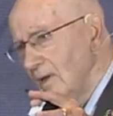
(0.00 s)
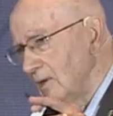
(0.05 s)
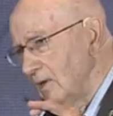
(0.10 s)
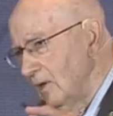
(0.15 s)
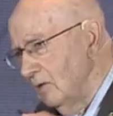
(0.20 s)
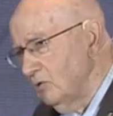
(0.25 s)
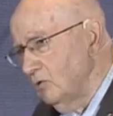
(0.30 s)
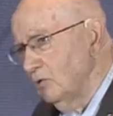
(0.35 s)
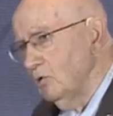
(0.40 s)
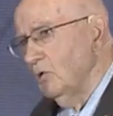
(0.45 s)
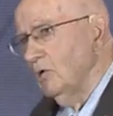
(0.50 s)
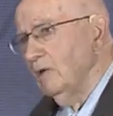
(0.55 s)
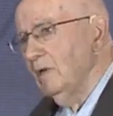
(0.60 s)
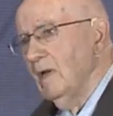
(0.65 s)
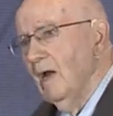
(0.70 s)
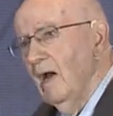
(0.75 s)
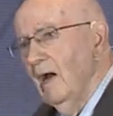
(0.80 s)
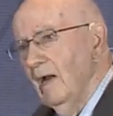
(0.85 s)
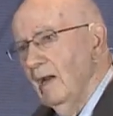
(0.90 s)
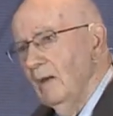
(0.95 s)
in short
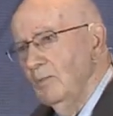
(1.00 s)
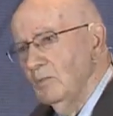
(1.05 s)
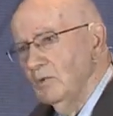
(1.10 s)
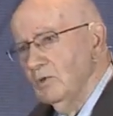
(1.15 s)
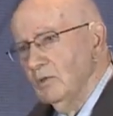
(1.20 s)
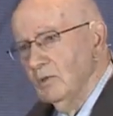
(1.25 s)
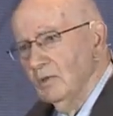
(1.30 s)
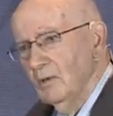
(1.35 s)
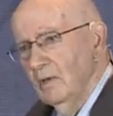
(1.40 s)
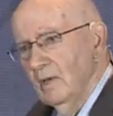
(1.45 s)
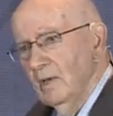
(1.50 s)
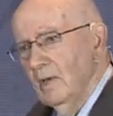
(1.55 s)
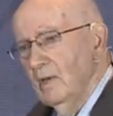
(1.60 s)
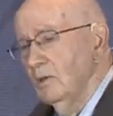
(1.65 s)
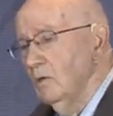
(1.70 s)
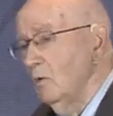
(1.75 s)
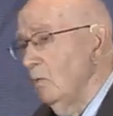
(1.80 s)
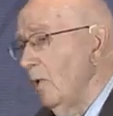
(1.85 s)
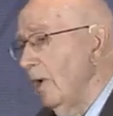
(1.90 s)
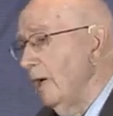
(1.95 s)
times
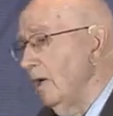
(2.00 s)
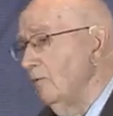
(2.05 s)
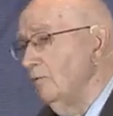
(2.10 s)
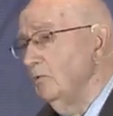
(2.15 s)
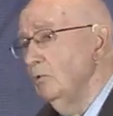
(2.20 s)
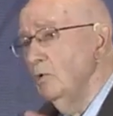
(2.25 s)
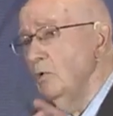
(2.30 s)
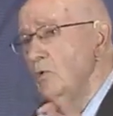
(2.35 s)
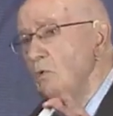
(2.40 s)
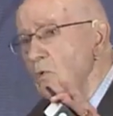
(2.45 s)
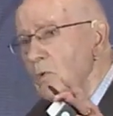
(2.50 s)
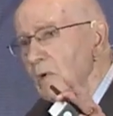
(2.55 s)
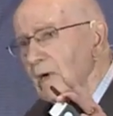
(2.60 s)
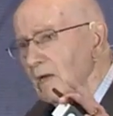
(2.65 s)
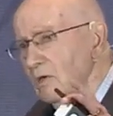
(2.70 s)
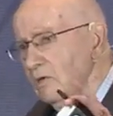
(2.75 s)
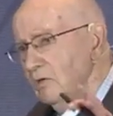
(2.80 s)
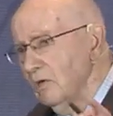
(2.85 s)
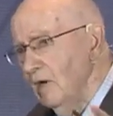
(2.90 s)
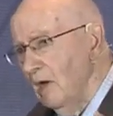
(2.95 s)
in the way of new
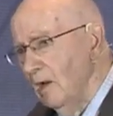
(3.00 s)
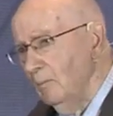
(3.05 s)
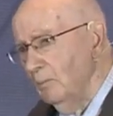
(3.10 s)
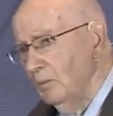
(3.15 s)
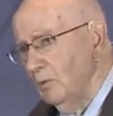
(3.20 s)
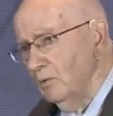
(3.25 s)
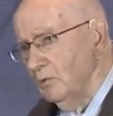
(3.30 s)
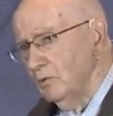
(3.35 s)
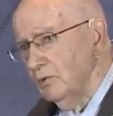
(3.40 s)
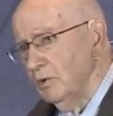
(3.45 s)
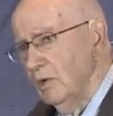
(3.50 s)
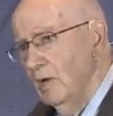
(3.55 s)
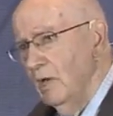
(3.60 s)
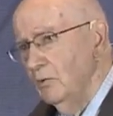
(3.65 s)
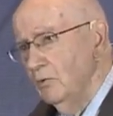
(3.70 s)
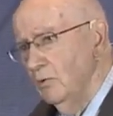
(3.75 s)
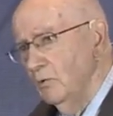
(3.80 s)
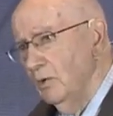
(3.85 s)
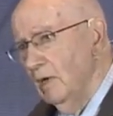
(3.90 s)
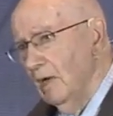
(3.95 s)
examples
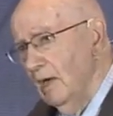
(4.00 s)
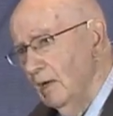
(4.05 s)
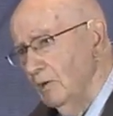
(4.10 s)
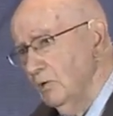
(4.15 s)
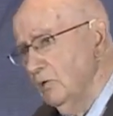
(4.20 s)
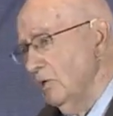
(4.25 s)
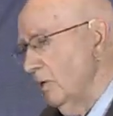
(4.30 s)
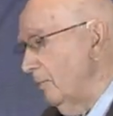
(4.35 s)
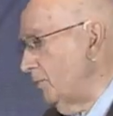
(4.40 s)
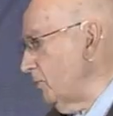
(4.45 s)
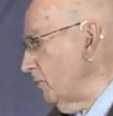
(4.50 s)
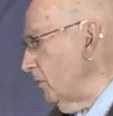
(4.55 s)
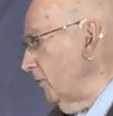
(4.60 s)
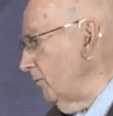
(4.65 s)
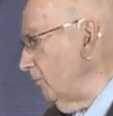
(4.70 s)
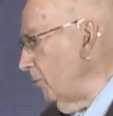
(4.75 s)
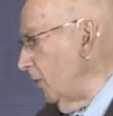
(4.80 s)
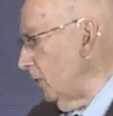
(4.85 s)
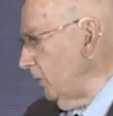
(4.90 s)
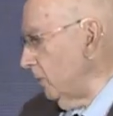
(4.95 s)
and new concepts
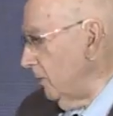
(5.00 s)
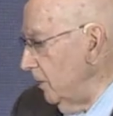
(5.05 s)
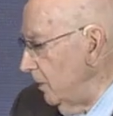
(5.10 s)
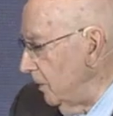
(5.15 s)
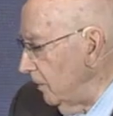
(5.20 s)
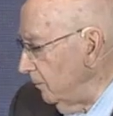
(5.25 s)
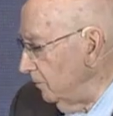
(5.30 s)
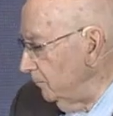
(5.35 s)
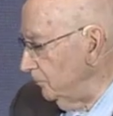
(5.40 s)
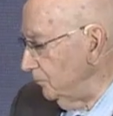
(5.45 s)
of marketing.